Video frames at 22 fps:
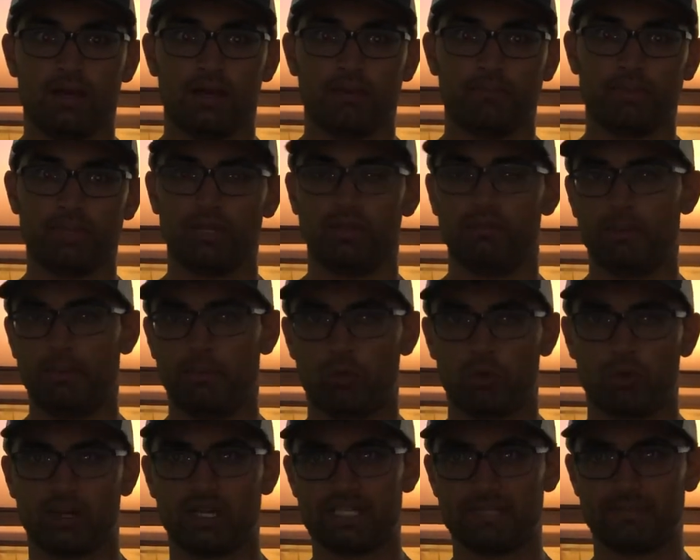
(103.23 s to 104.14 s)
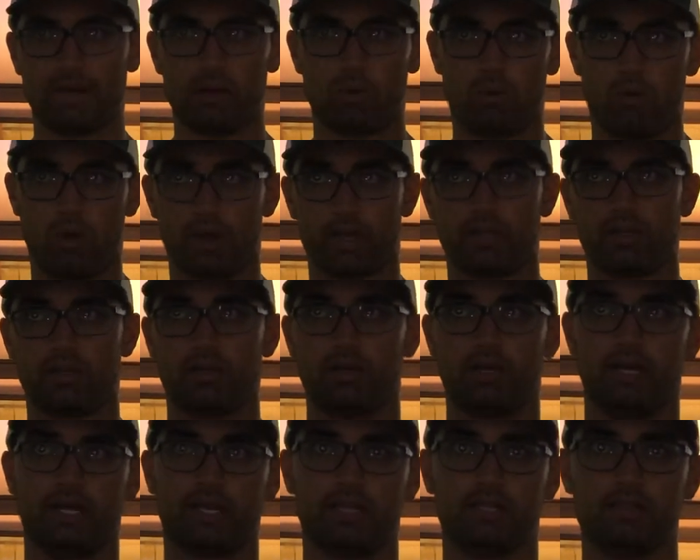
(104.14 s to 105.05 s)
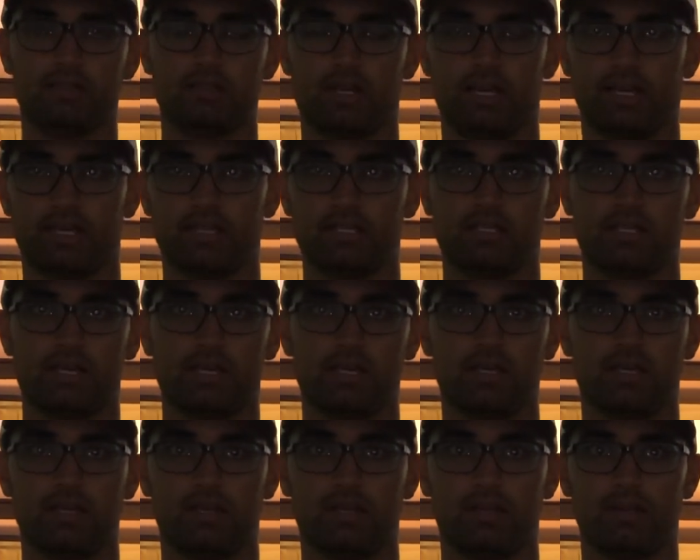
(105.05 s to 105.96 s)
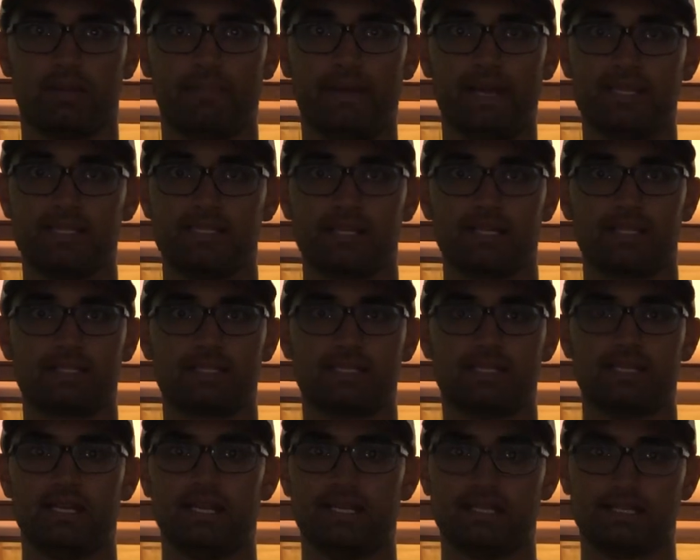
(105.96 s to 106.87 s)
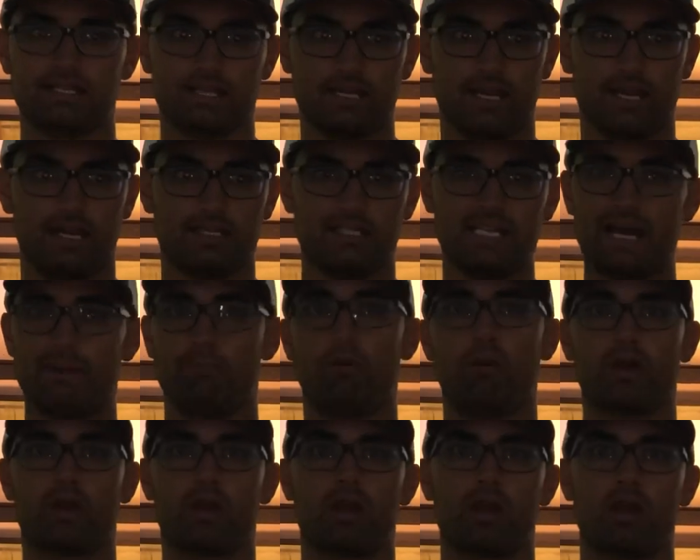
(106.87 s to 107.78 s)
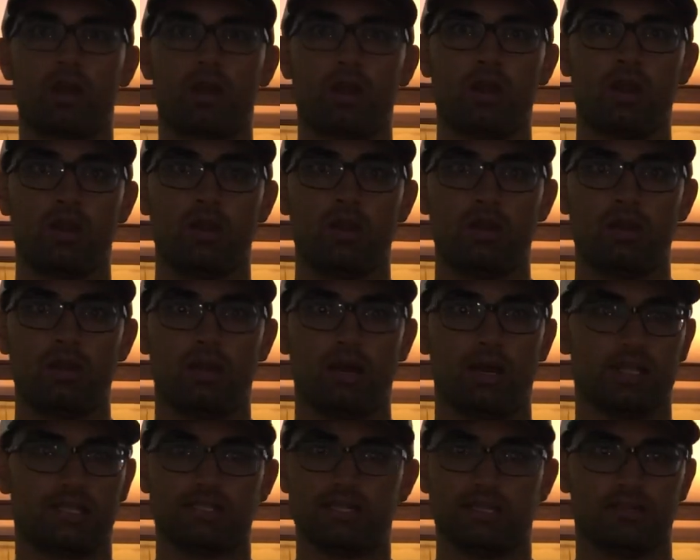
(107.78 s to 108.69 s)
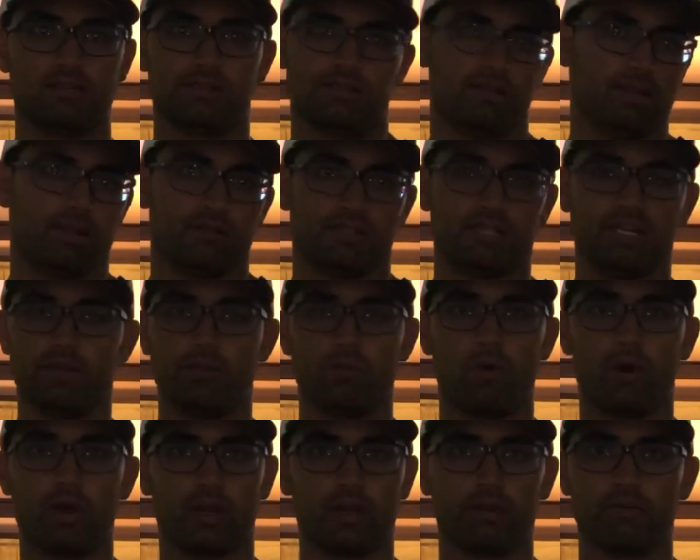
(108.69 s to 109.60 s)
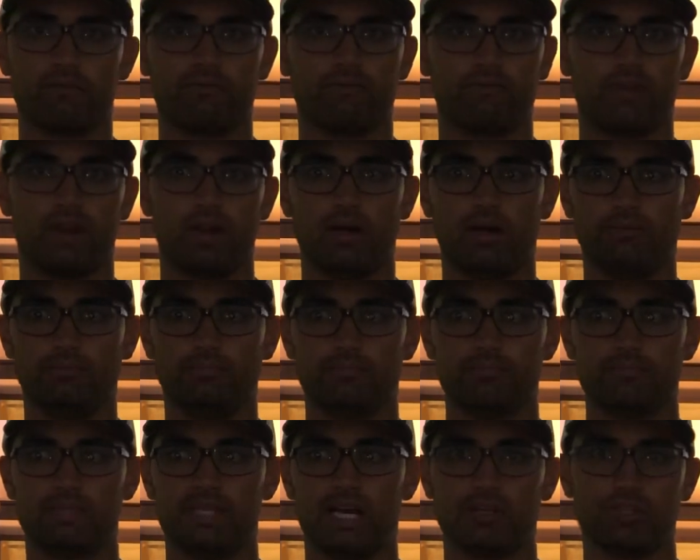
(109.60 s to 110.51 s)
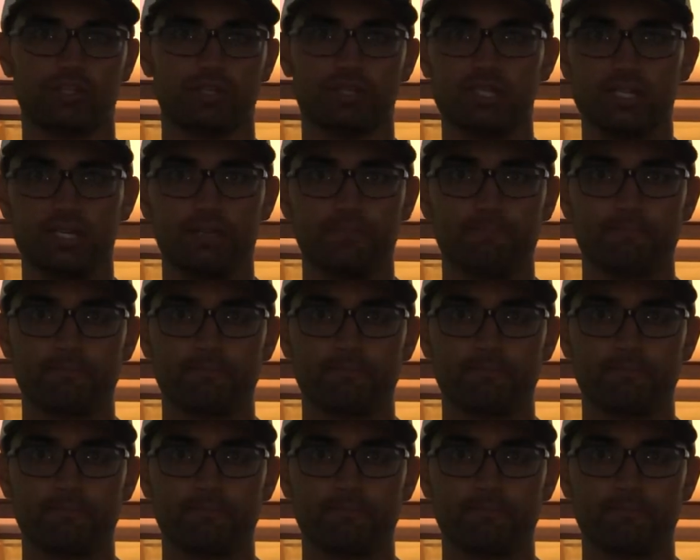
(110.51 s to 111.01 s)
But a little bit more into my water, I can tell you basics. It's tap water, city water from South Jersey.